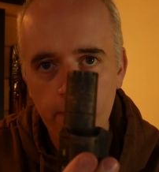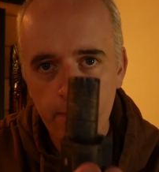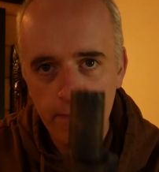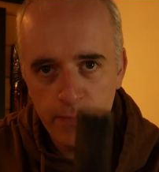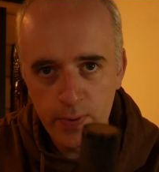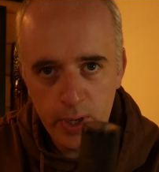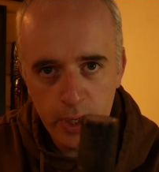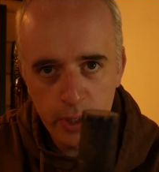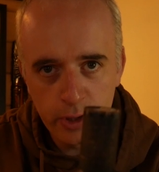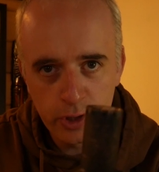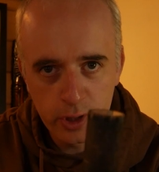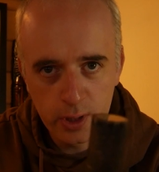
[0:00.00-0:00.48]

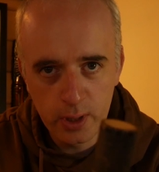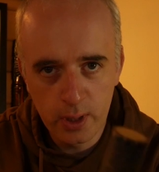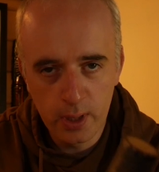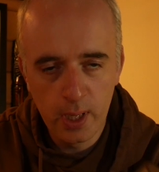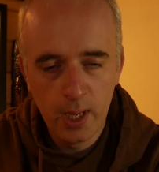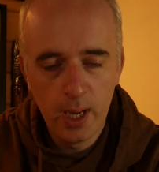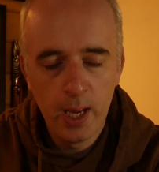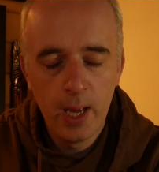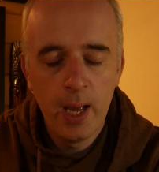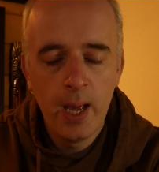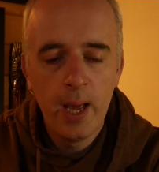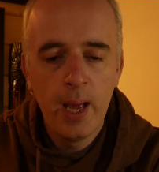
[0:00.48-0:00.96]
version,
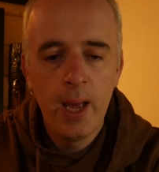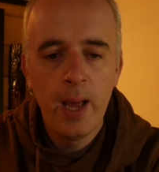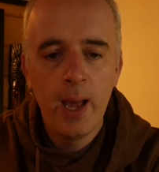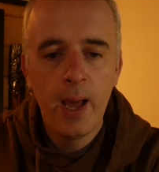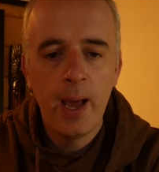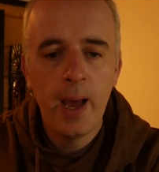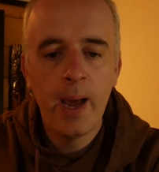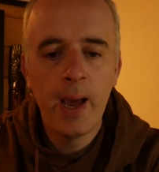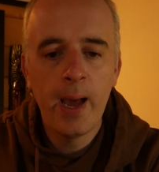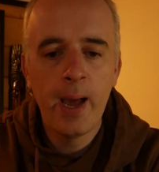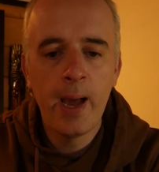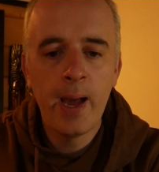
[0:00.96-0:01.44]

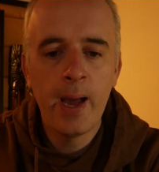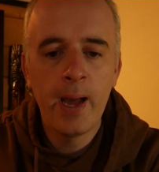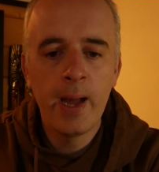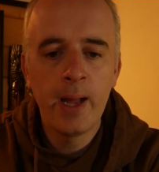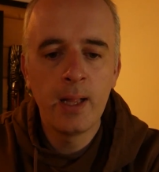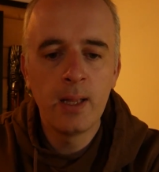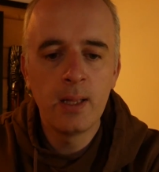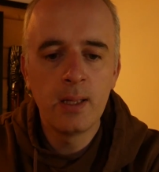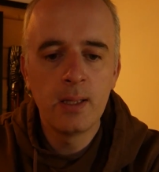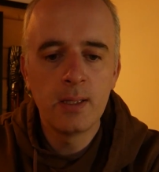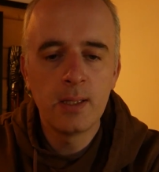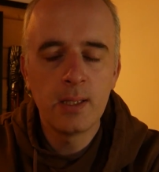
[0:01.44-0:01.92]

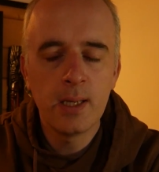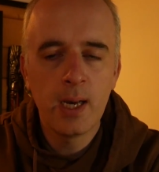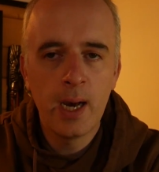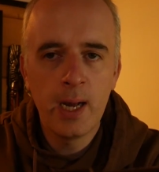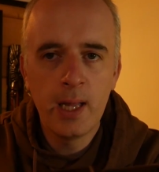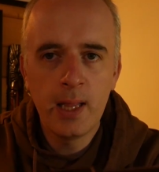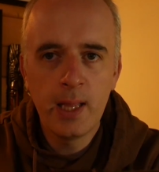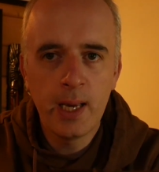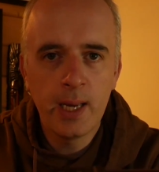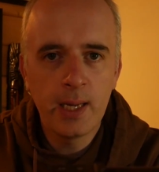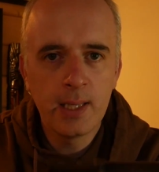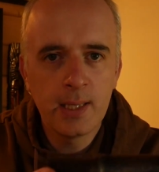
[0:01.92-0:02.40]
and
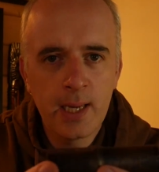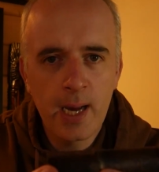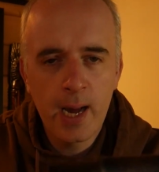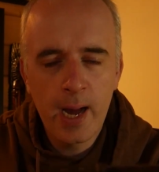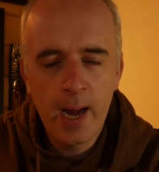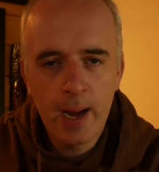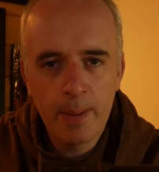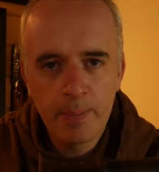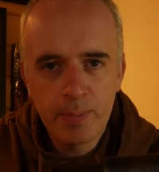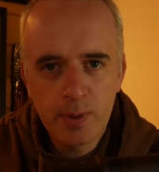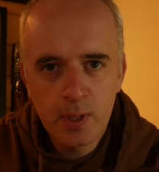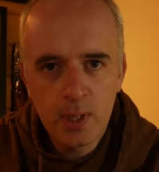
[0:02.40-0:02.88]
I think it's
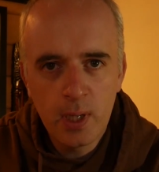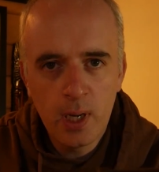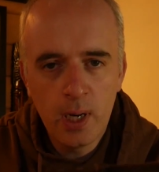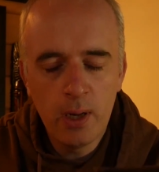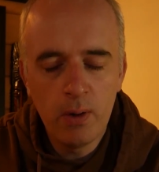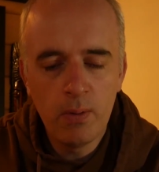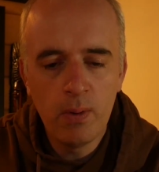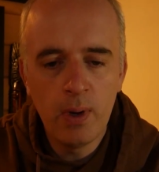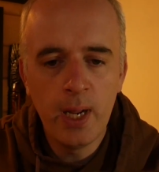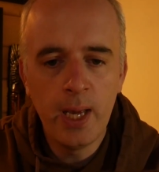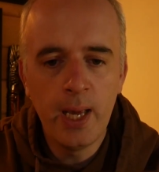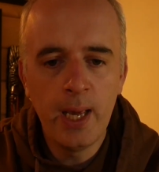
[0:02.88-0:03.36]

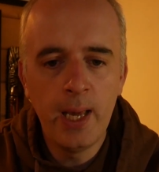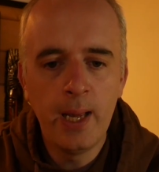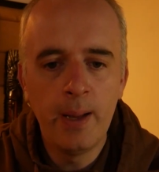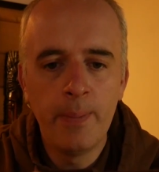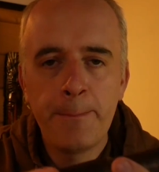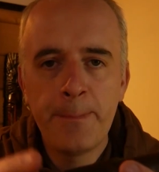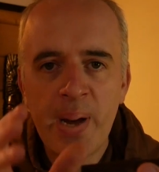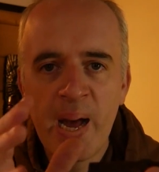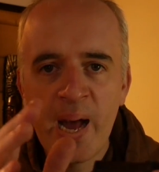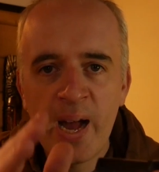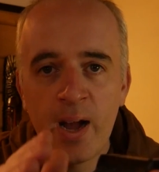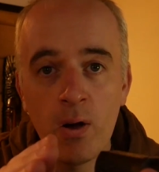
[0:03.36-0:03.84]
absolutely
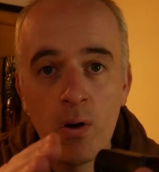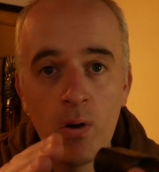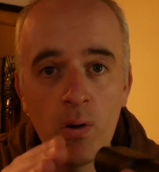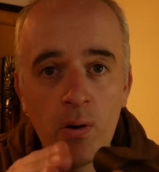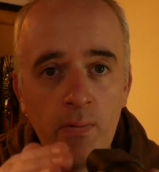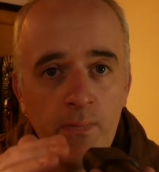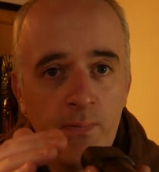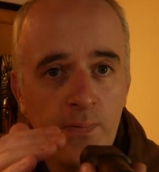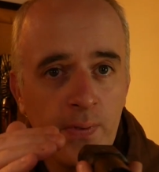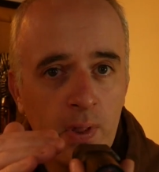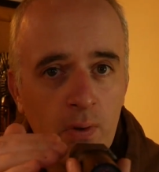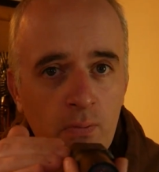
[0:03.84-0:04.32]
bang
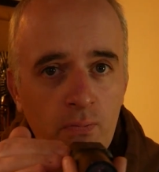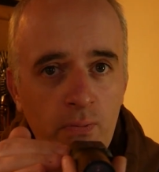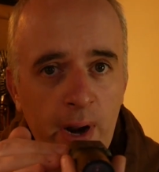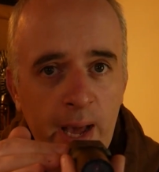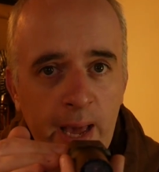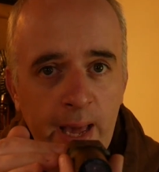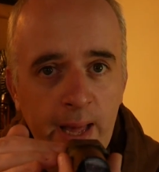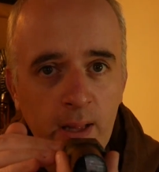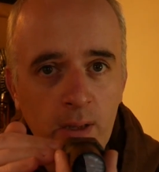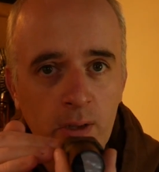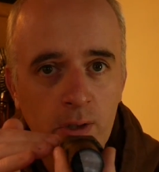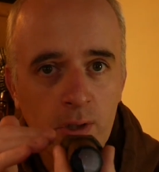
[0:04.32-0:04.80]
on for the
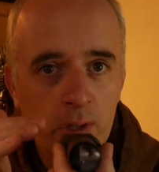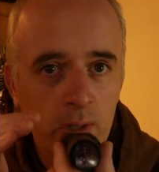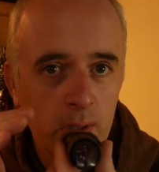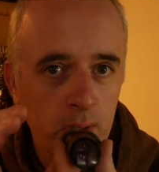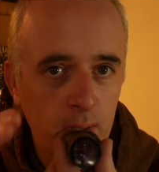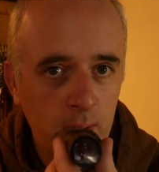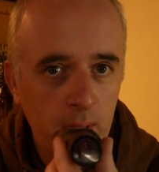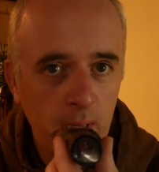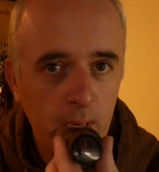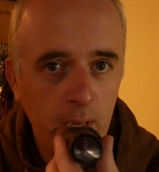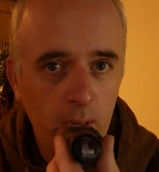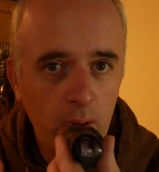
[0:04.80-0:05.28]
range
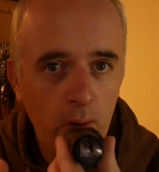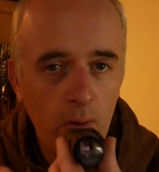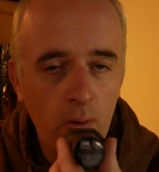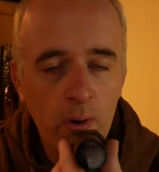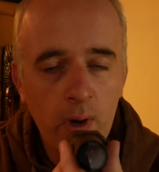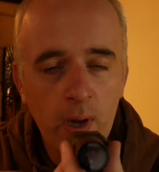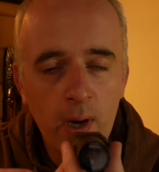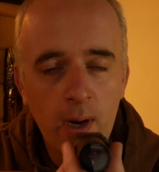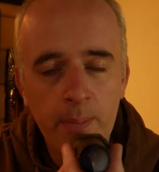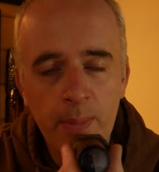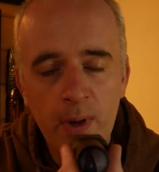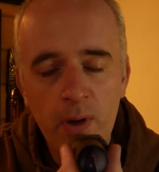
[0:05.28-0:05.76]
that you're
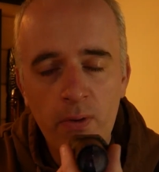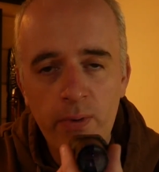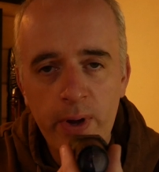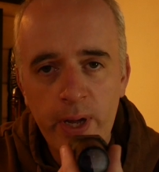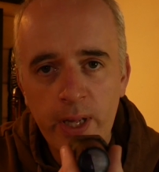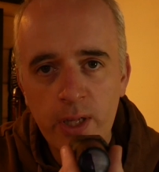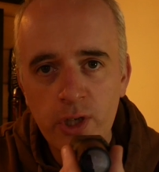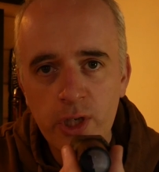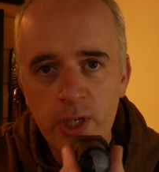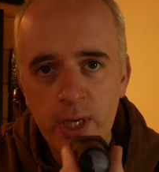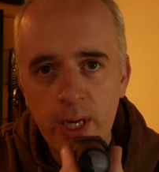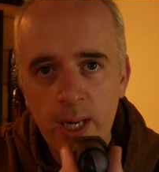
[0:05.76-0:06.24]
going to be
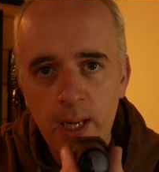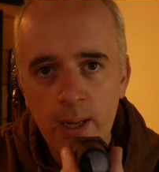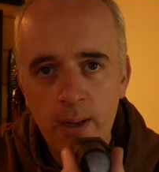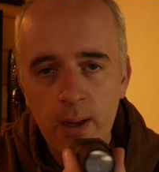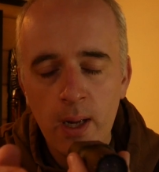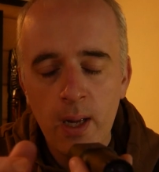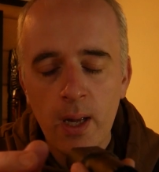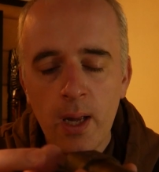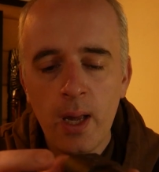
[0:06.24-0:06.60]
reaching.